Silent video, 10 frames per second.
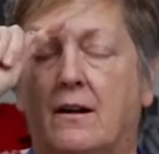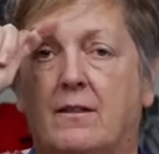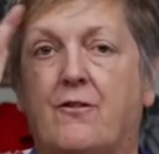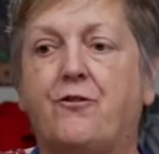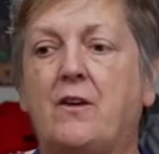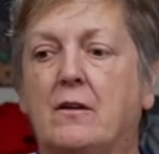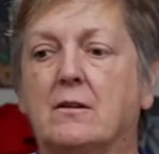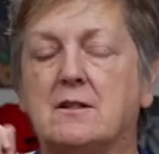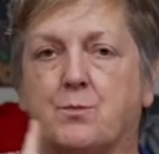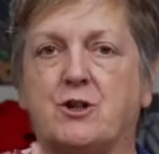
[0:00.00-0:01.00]
The
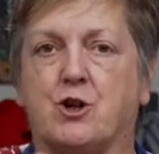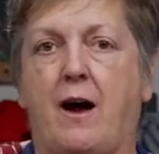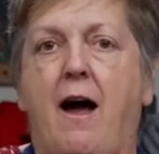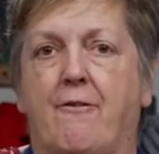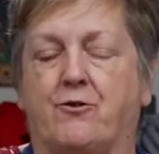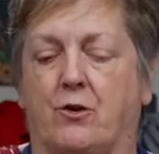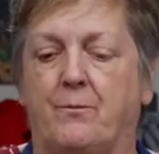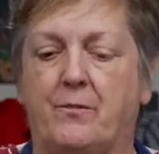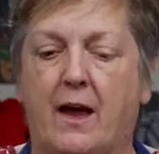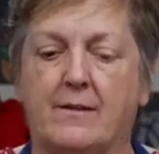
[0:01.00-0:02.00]
feel is what you're after.
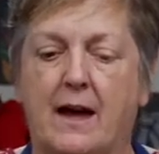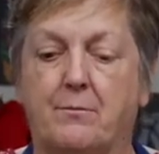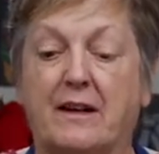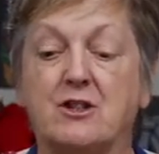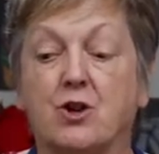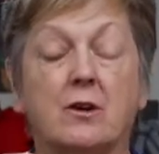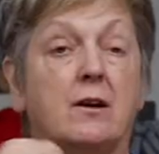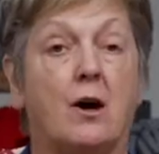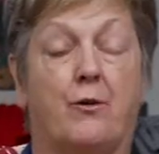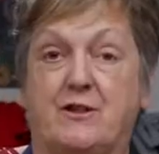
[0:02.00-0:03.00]
And then because you're gonna
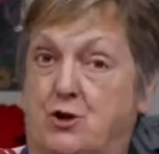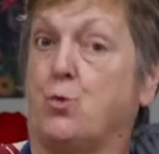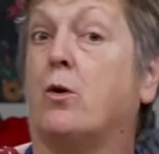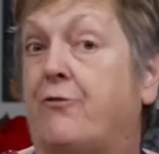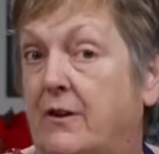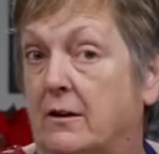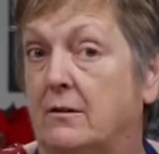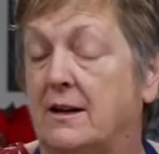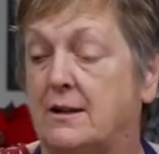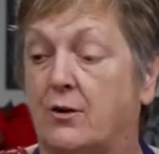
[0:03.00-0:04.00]
know if it's your
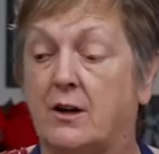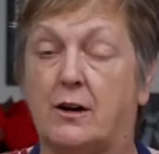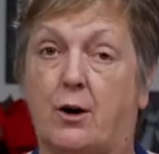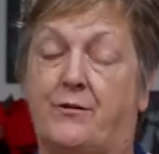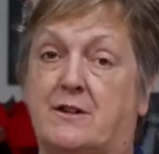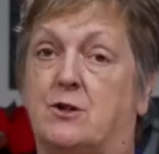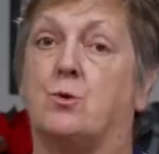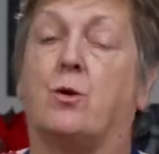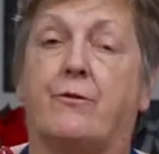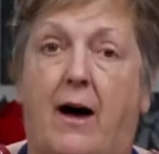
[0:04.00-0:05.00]
feel, you're gonna know if it's
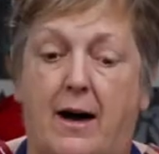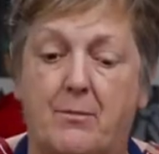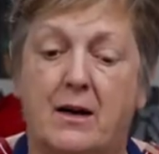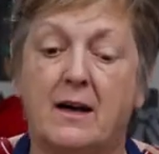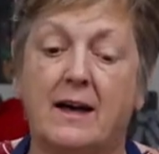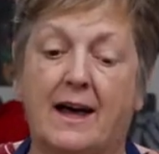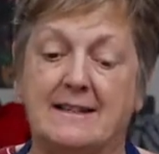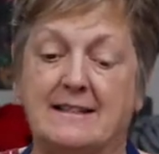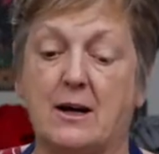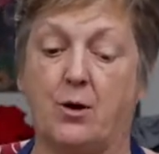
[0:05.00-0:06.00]
your vibe.
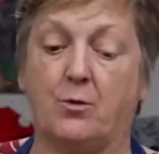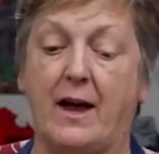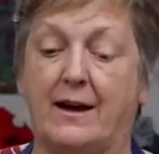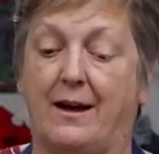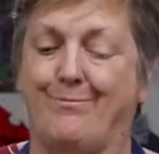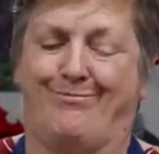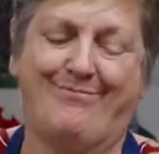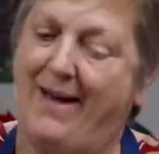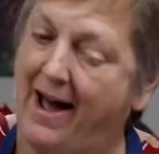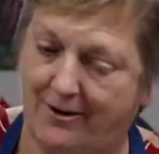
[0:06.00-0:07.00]
And so like it,
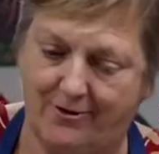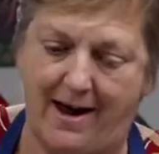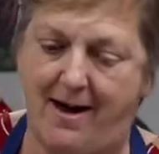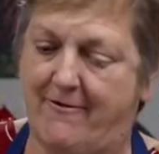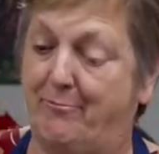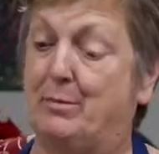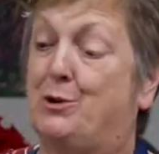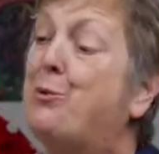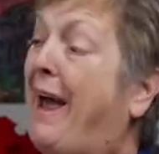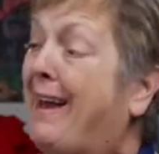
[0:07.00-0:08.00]
I don't have
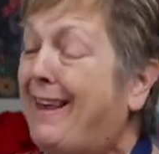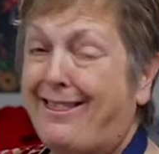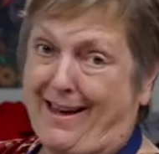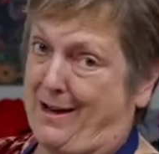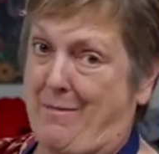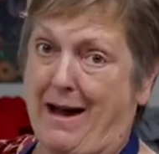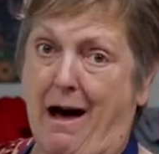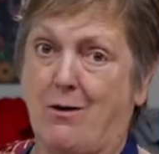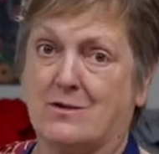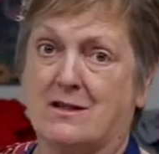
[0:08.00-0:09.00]
blue anything in my
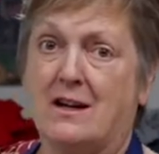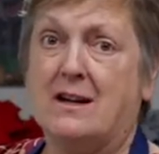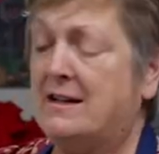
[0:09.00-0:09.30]
house.